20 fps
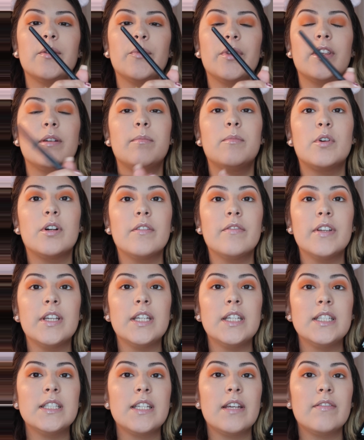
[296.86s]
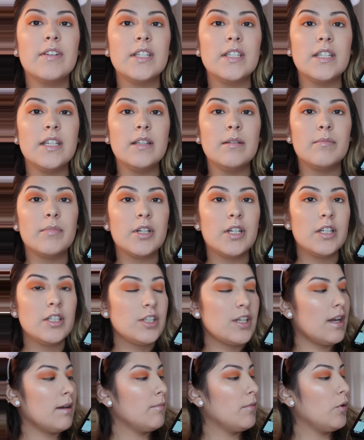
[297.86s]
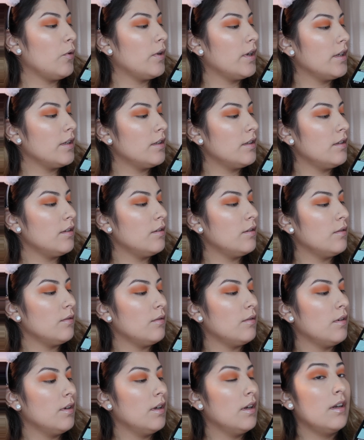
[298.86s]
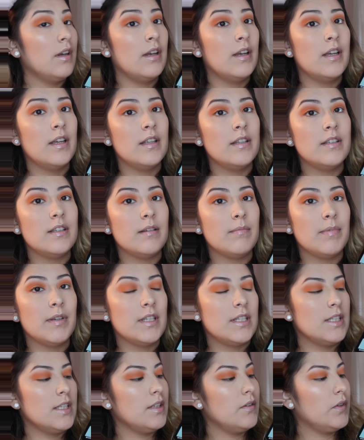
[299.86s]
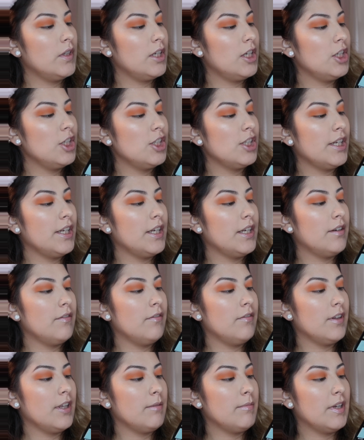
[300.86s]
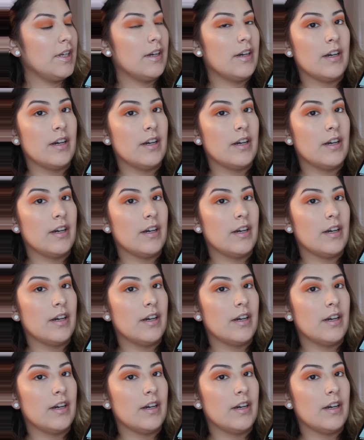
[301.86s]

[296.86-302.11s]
in with a Morphe E17 brush, I'm going to dip into the shade Flaming